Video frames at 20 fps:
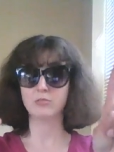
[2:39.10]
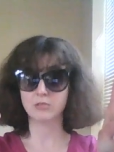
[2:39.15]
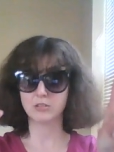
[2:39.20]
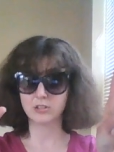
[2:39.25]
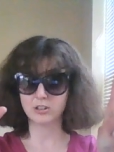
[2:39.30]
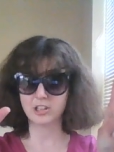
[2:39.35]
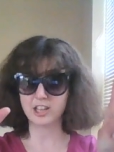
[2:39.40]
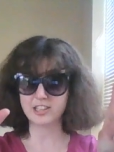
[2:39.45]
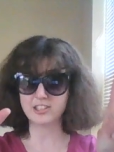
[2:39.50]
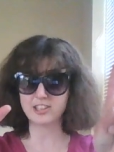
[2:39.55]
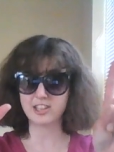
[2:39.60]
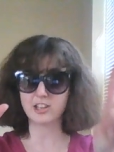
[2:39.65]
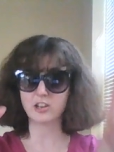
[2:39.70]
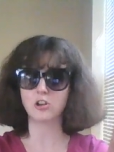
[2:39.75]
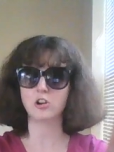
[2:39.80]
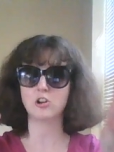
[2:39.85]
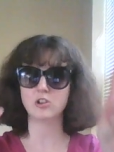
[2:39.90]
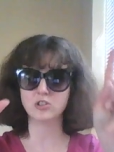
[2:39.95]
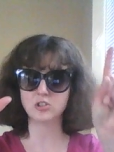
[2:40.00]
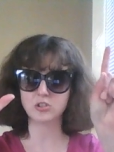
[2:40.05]
Let's head
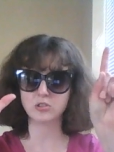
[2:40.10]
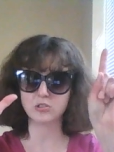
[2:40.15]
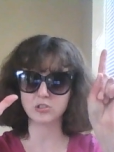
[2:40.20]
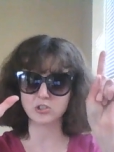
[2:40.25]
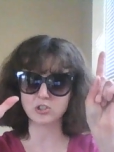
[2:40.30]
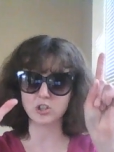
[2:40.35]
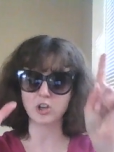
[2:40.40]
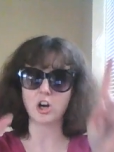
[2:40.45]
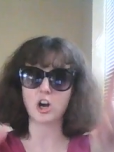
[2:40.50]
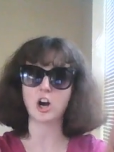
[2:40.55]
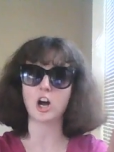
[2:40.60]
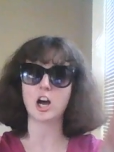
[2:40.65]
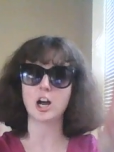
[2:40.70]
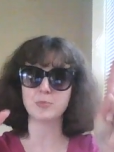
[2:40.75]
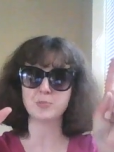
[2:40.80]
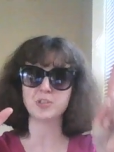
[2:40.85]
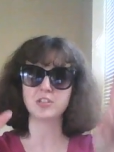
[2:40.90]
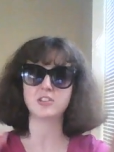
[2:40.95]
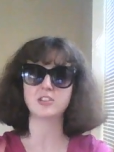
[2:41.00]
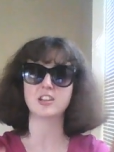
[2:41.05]
on to the
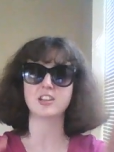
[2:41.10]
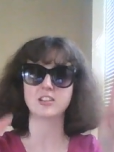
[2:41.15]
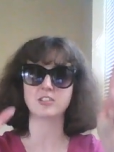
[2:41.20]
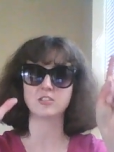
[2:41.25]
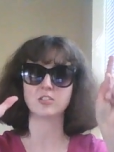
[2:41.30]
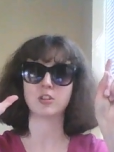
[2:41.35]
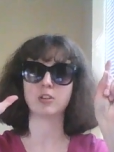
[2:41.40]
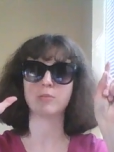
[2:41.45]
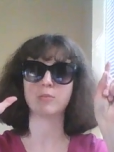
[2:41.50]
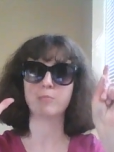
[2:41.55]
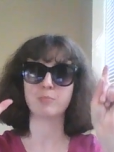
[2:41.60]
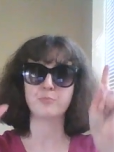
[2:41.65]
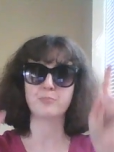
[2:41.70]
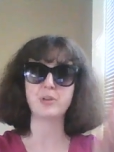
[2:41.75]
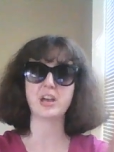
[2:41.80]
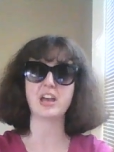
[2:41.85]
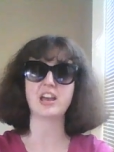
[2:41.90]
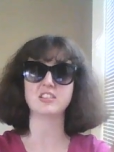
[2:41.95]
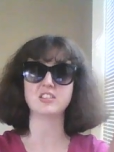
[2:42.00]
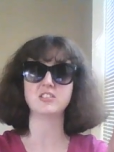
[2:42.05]
top six
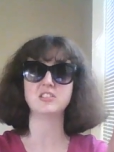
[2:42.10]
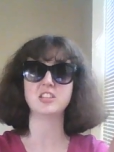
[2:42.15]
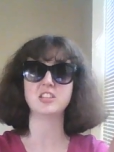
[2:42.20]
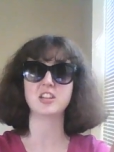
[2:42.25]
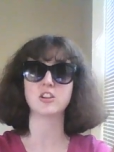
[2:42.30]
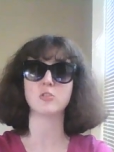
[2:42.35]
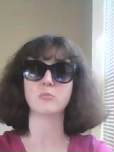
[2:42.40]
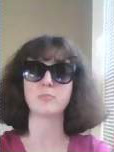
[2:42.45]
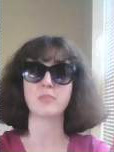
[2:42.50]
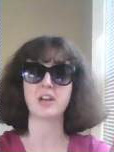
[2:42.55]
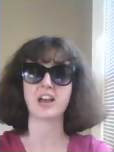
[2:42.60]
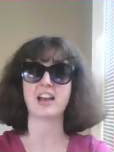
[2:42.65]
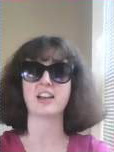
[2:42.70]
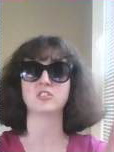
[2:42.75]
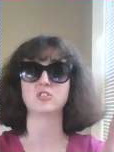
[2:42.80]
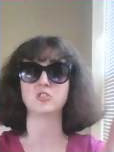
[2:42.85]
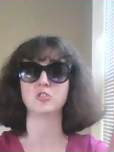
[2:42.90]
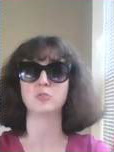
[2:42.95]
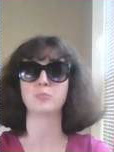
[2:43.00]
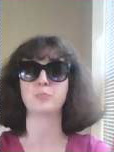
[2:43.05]
best near
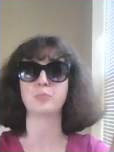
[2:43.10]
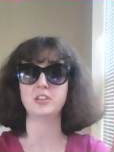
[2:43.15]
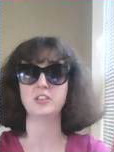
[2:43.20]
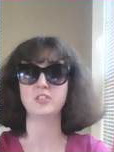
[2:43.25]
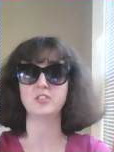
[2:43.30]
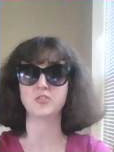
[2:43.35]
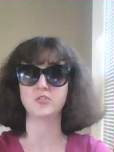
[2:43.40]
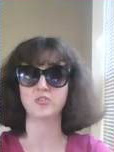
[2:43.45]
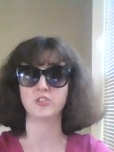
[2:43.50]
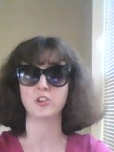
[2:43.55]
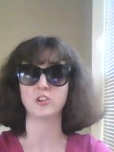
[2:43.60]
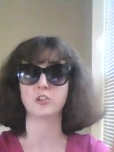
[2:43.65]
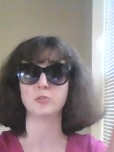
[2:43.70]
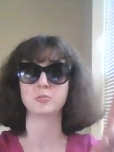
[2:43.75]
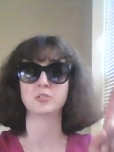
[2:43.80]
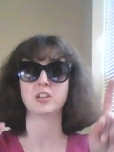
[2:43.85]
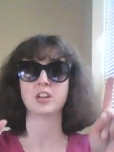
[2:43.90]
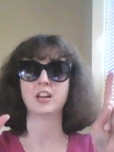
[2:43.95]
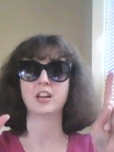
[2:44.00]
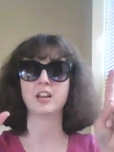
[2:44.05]
masterpiece
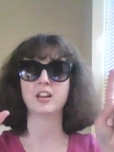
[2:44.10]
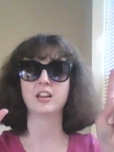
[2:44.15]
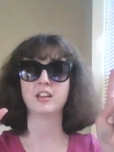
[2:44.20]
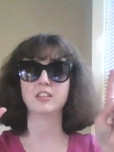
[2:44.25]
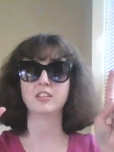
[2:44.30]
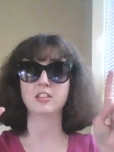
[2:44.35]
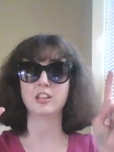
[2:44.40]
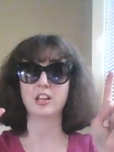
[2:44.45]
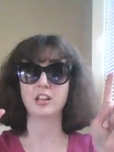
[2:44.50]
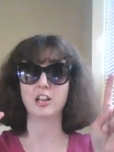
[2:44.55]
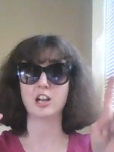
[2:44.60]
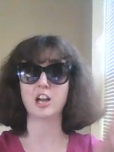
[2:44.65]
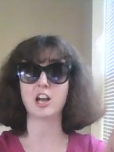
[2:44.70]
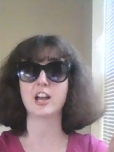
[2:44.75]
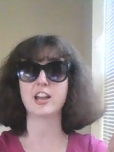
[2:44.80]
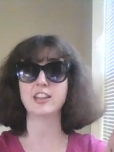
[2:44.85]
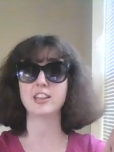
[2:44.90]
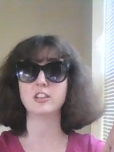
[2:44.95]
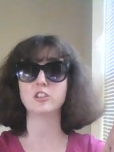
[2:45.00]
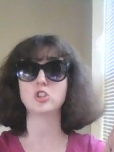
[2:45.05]
films that
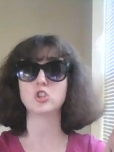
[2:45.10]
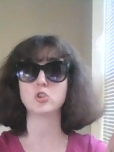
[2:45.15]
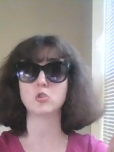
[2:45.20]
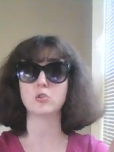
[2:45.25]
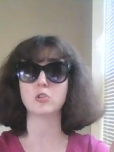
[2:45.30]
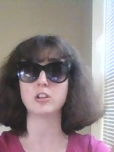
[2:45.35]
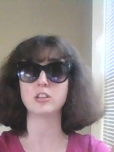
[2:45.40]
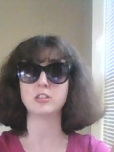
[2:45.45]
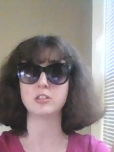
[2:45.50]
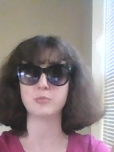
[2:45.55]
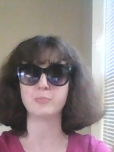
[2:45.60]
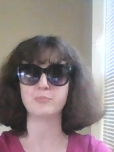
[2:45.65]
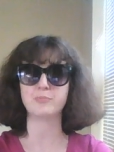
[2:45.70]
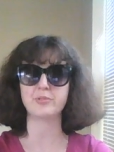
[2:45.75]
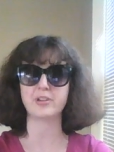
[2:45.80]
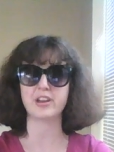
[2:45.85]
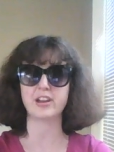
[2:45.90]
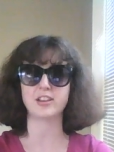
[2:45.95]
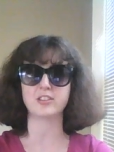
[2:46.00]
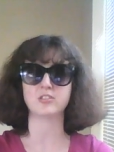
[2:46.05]
I enjoyed the
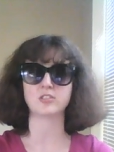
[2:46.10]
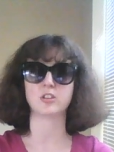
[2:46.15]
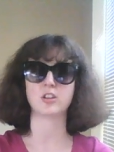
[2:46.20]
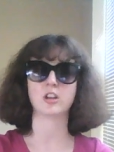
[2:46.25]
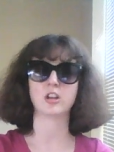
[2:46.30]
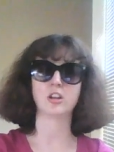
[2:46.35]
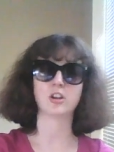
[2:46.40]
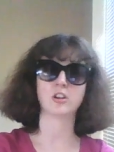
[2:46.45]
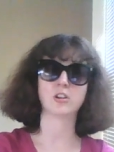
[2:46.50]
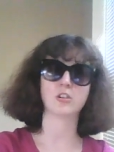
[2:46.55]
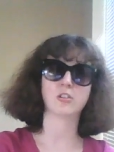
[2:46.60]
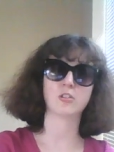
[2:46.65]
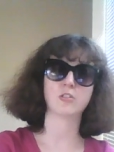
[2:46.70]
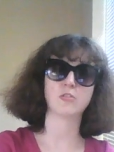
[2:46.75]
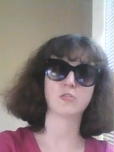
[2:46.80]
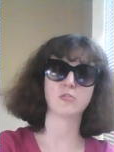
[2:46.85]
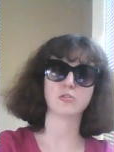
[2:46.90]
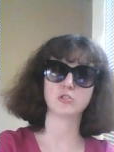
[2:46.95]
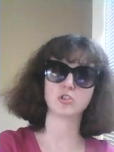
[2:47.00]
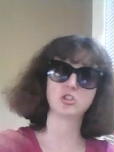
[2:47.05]
best
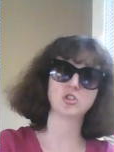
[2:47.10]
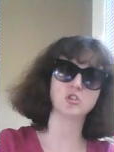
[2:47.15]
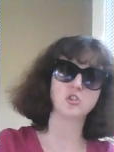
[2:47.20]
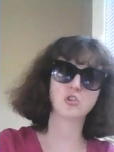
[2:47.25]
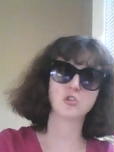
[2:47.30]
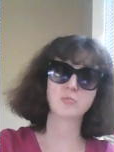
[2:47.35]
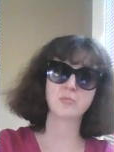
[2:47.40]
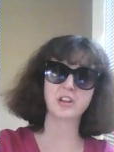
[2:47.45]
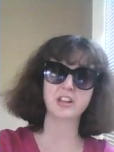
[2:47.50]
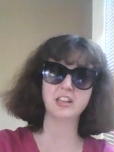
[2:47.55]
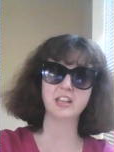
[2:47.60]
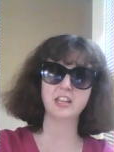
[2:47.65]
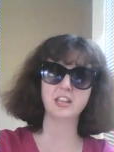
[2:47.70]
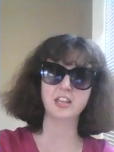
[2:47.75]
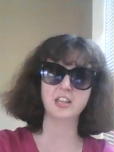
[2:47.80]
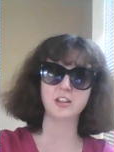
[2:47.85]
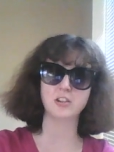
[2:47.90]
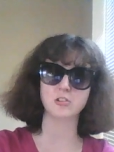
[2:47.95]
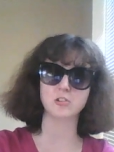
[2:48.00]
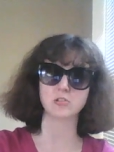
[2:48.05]
for so many
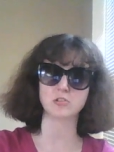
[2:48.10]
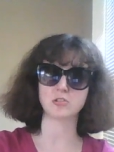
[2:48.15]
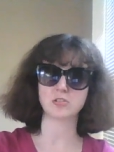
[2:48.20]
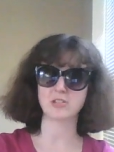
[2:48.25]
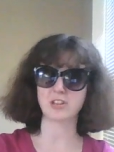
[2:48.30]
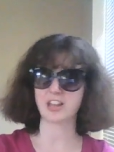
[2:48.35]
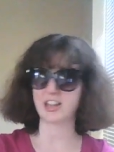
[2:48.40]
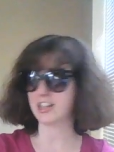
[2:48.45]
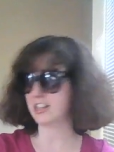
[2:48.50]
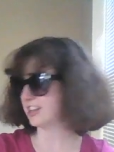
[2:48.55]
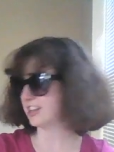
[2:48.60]
years. And